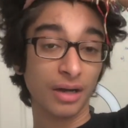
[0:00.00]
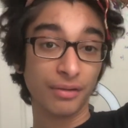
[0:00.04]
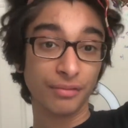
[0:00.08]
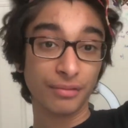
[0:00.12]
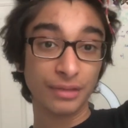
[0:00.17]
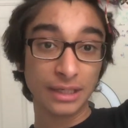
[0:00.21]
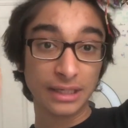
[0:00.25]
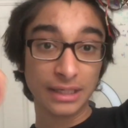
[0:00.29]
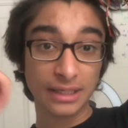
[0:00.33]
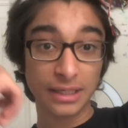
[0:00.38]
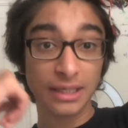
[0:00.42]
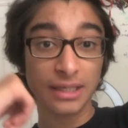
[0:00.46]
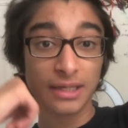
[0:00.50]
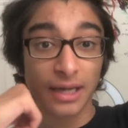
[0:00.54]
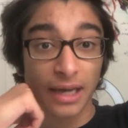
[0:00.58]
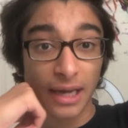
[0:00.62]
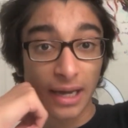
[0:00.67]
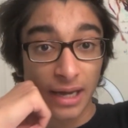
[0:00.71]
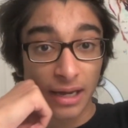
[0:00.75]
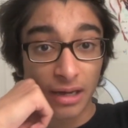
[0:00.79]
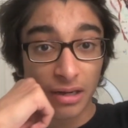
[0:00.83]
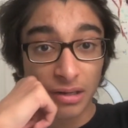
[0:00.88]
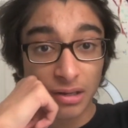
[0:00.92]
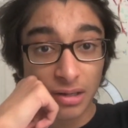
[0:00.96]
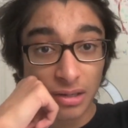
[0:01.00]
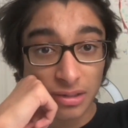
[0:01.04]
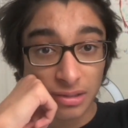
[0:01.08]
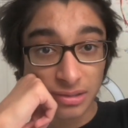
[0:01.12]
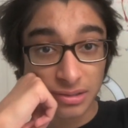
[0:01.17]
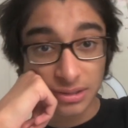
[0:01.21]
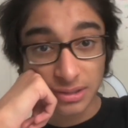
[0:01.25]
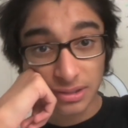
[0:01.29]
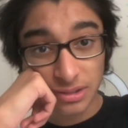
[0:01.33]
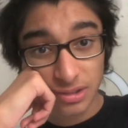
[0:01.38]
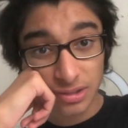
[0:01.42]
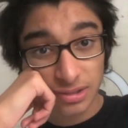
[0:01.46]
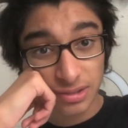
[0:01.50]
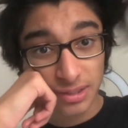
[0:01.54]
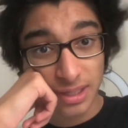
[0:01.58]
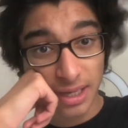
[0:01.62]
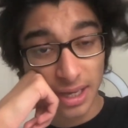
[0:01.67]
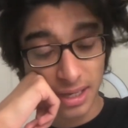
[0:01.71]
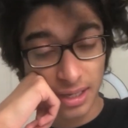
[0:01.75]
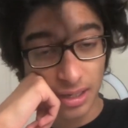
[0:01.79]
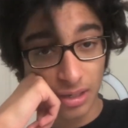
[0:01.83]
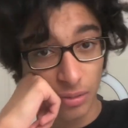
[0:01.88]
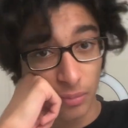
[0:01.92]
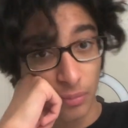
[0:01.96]
I really need a haircut because it's just
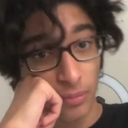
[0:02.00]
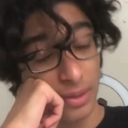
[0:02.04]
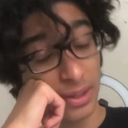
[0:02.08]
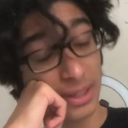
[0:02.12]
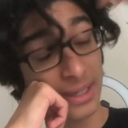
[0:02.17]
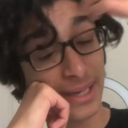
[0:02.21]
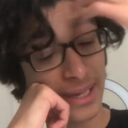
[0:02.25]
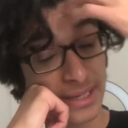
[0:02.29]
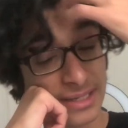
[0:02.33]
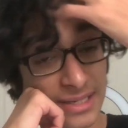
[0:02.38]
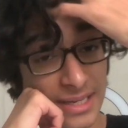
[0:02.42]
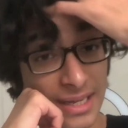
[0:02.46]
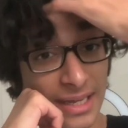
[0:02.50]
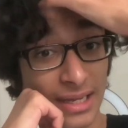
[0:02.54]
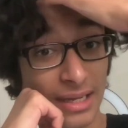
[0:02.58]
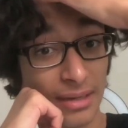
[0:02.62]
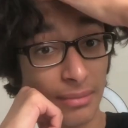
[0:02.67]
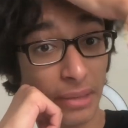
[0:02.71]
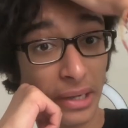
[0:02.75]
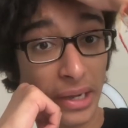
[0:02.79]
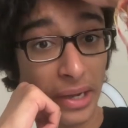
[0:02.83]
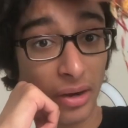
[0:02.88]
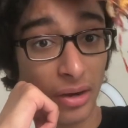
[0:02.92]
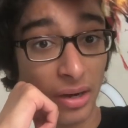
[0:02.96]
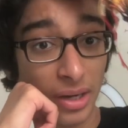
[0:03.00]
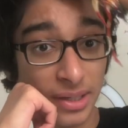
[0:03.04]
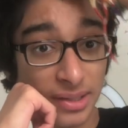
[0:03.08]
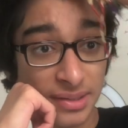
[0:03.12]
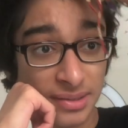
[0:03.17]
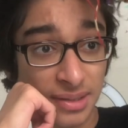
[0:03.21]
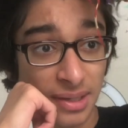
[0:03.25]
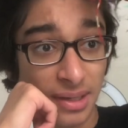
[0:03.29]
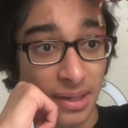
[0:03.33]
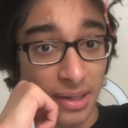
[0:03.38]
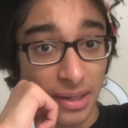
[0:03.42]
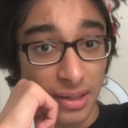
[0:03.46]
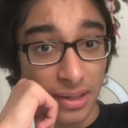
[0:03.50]
getting getting in my eyes.